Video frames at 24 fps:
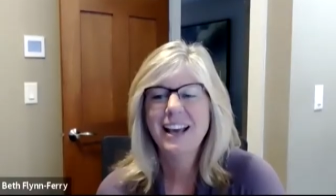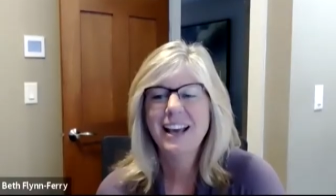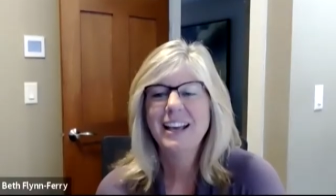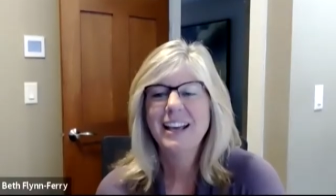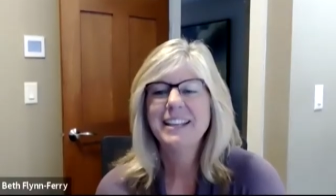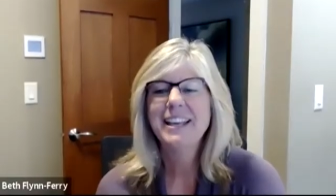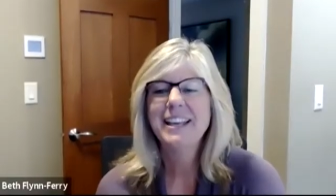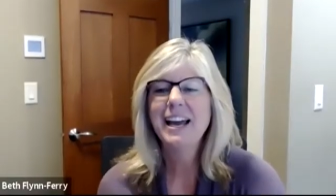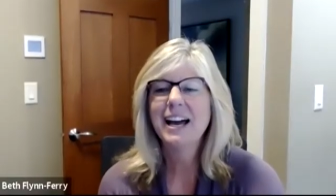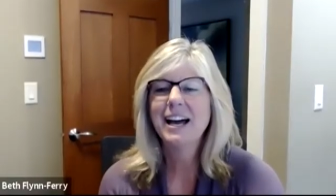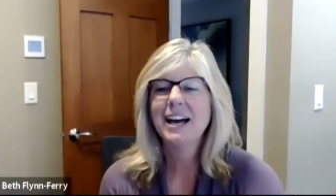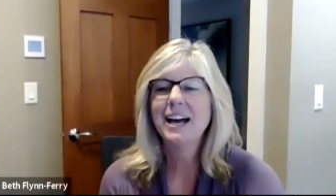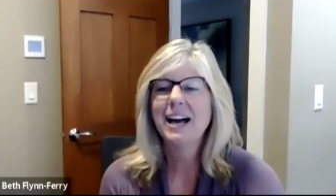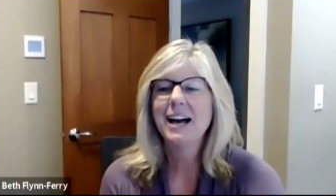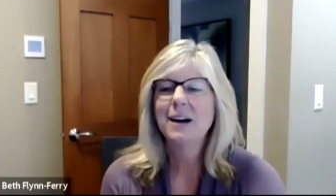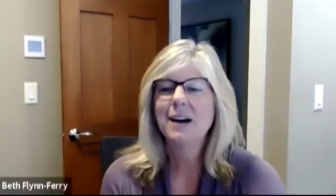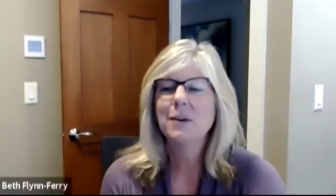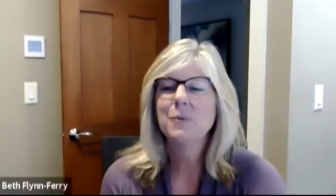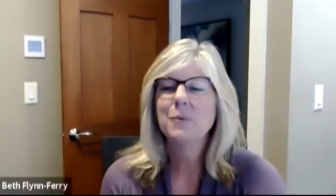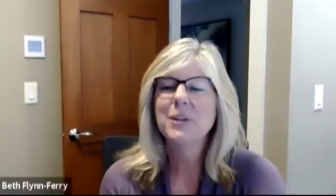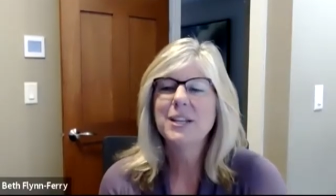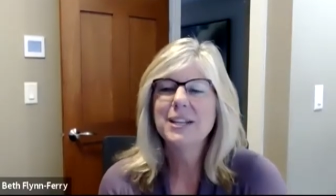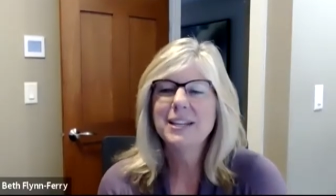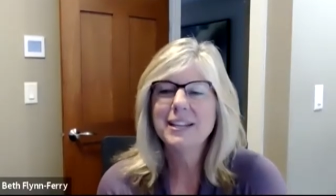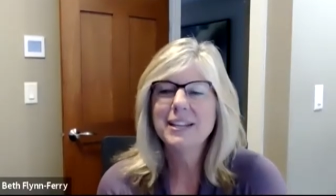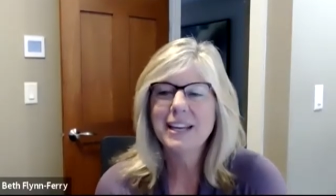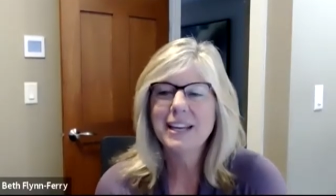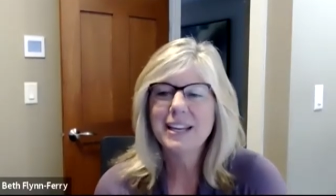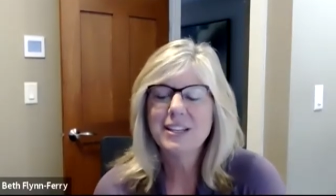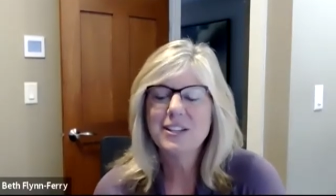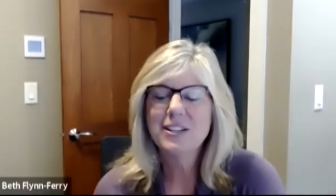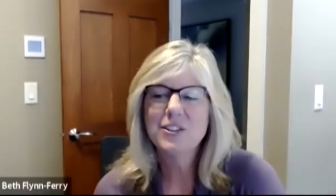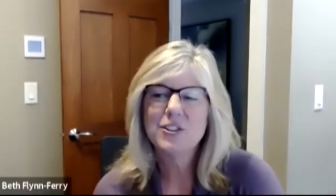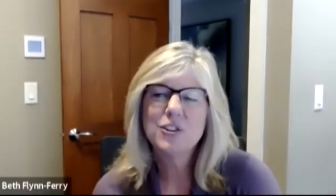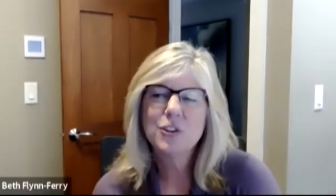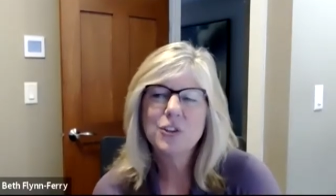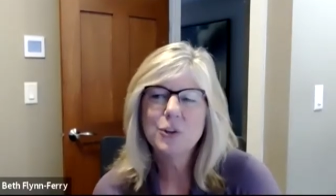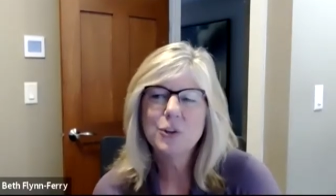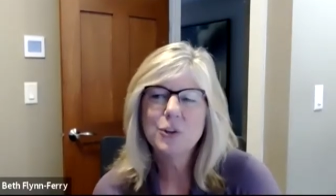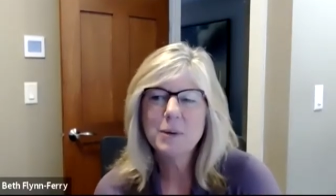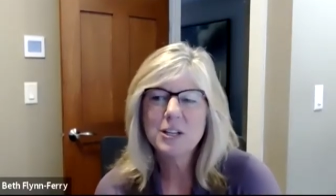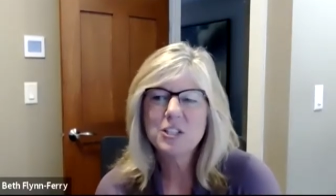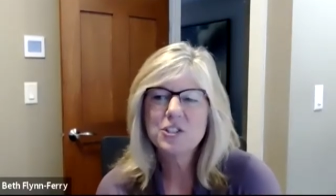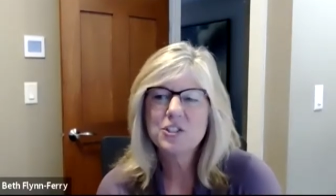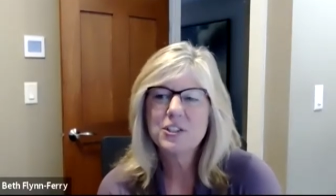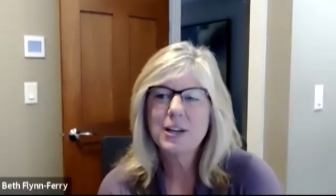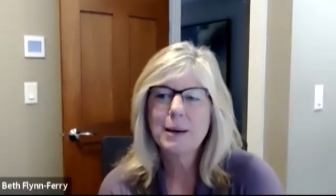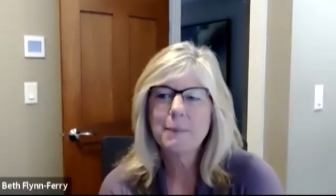Yeah, uh, we didn't get into too
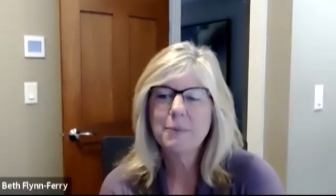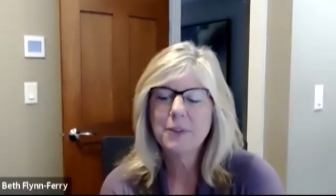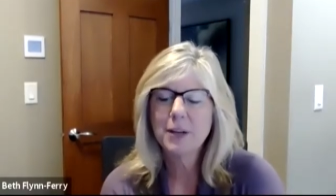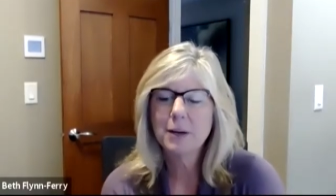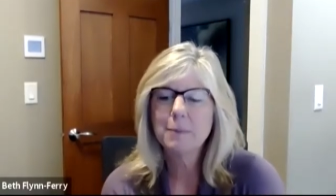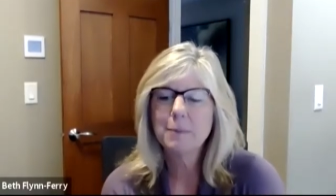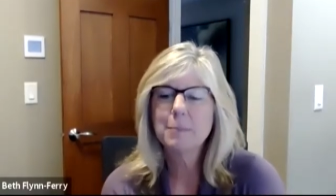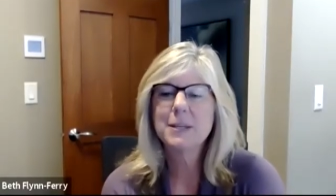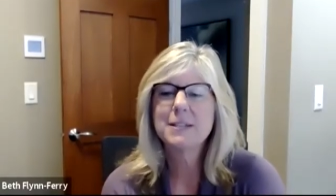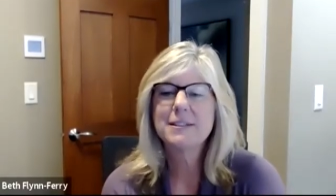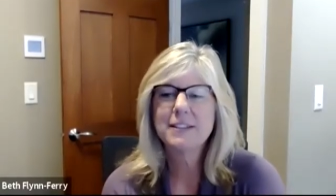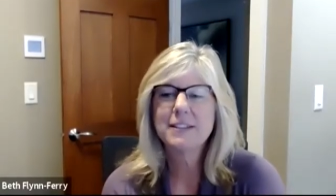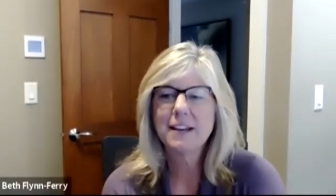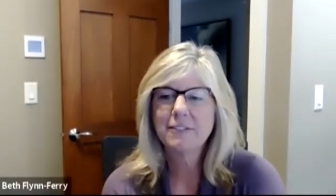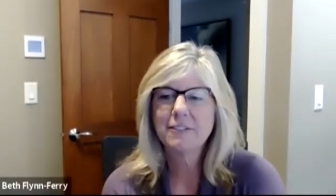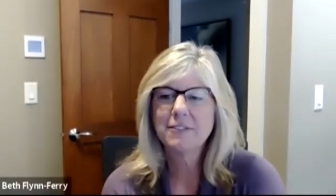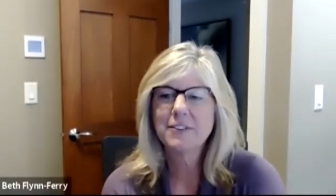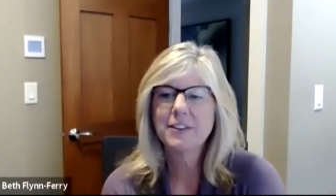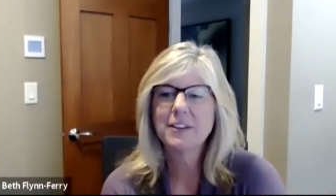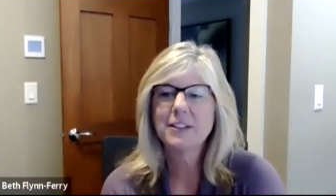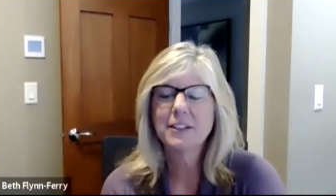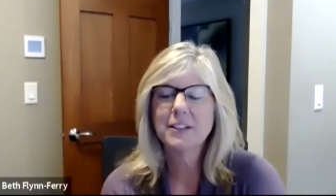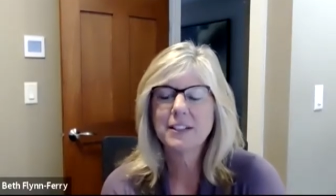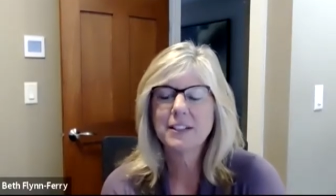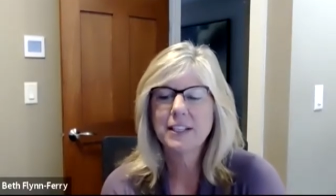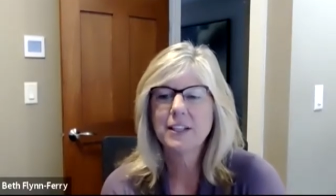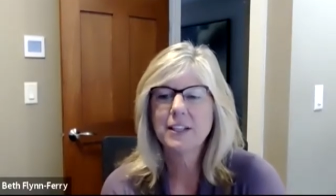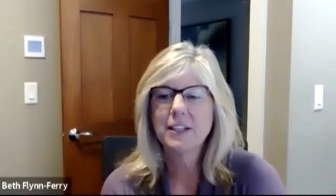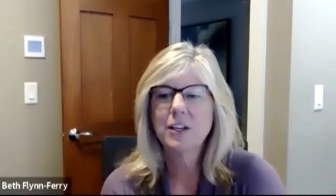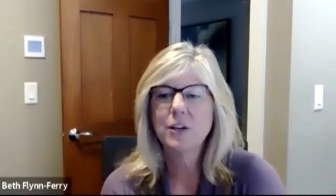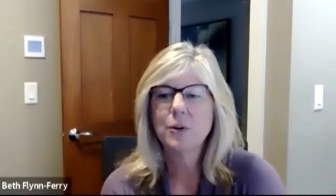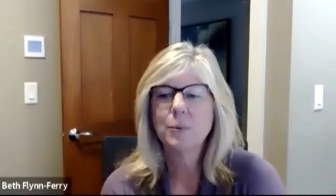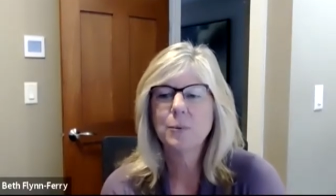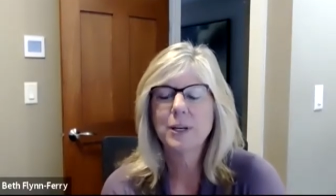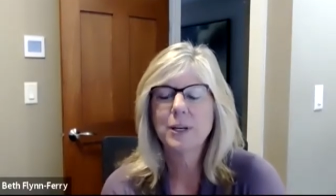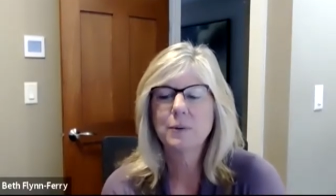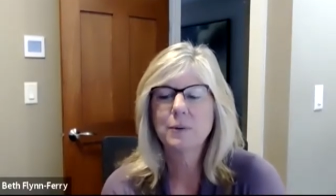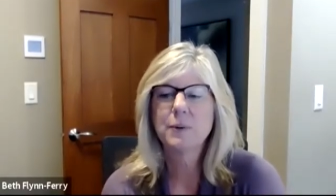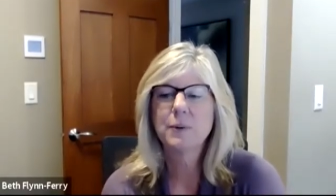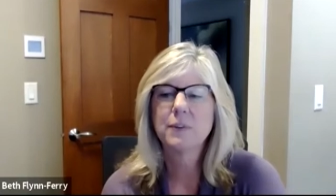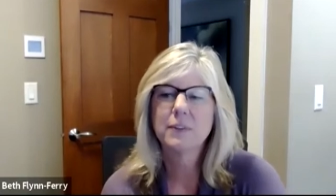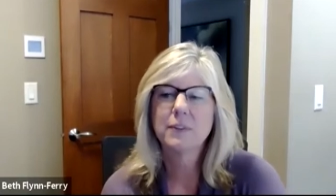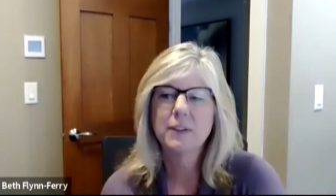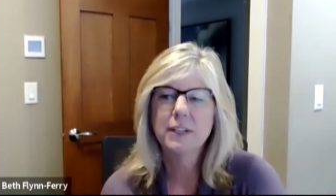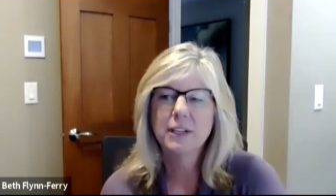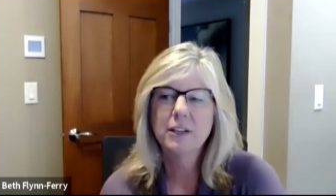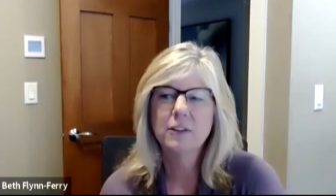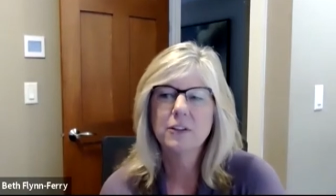much depth here, but definitely, you know, when it
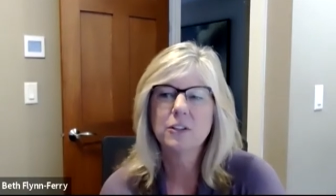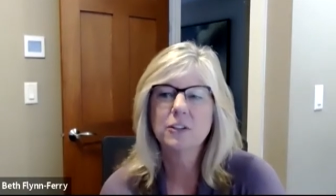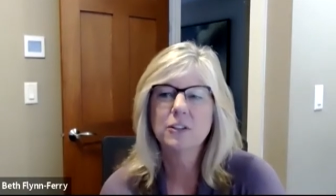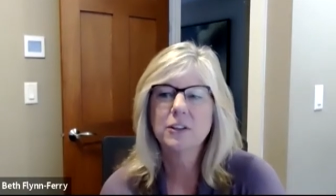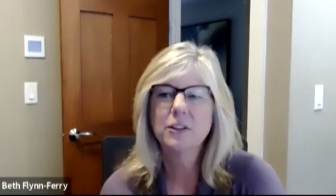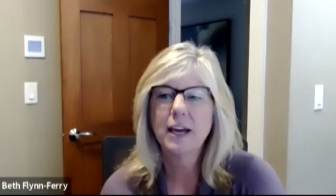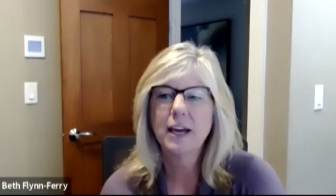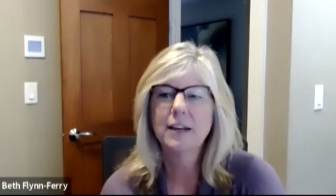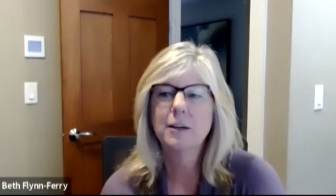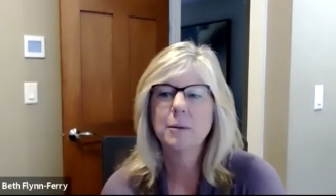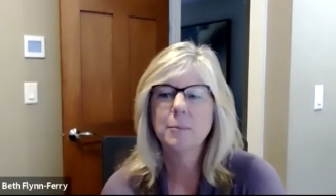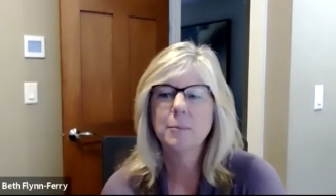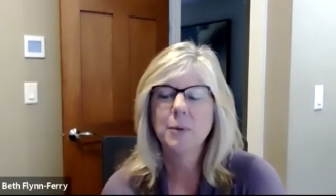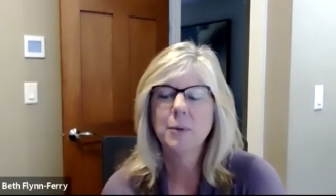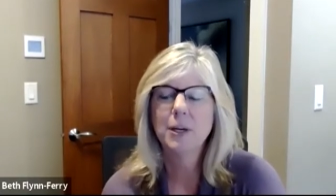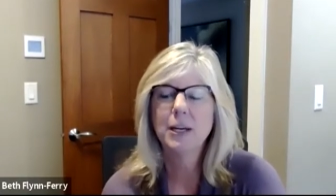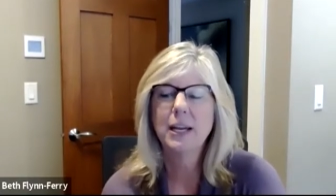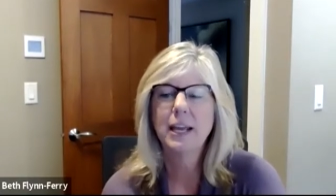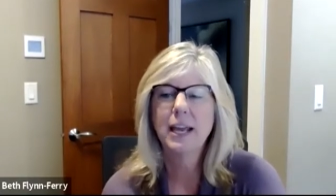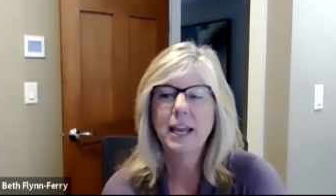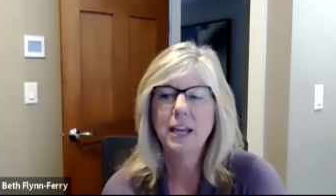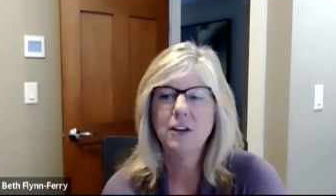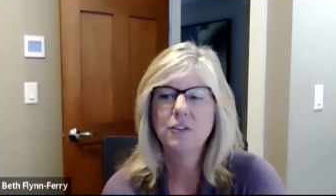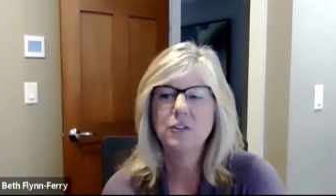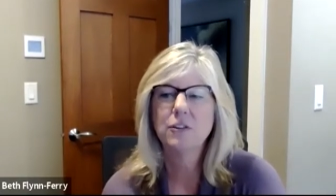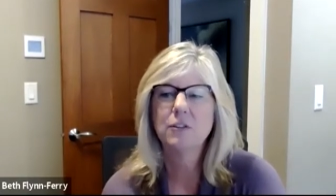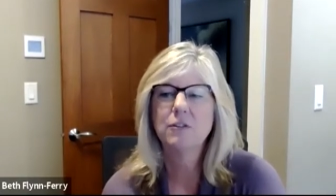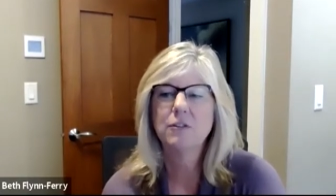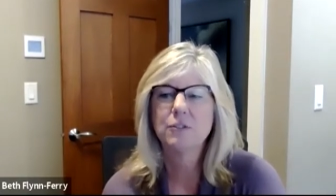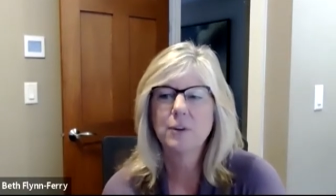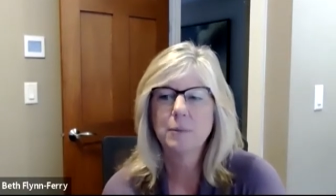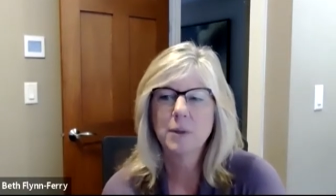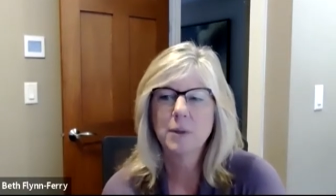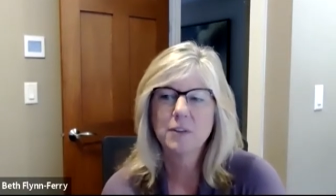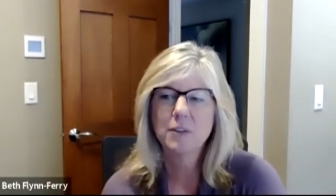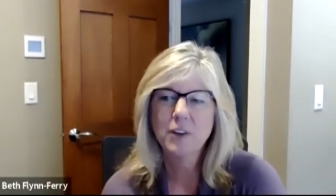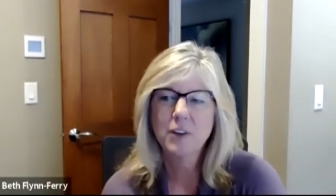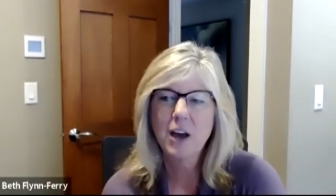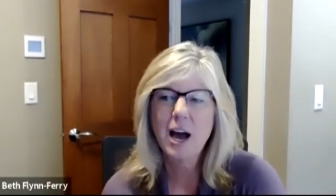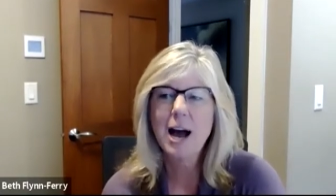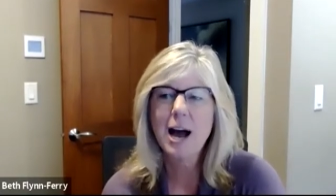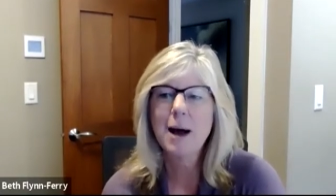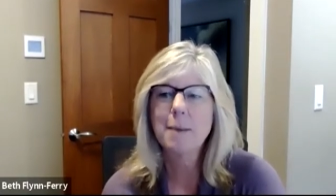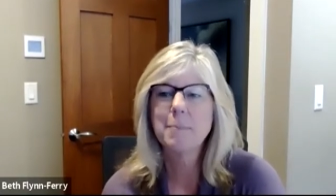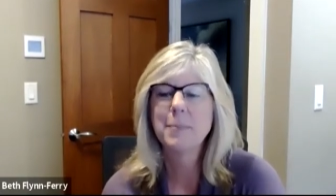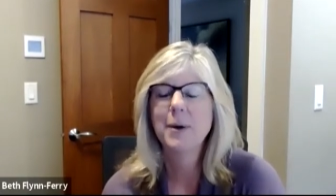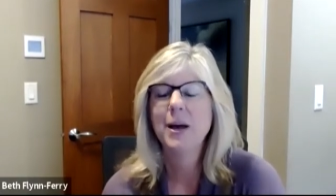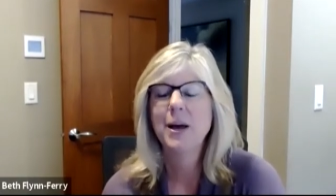was leader-led communication from the
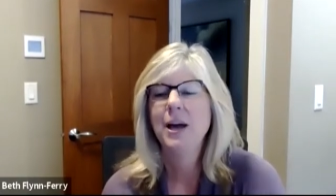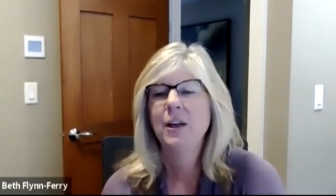top,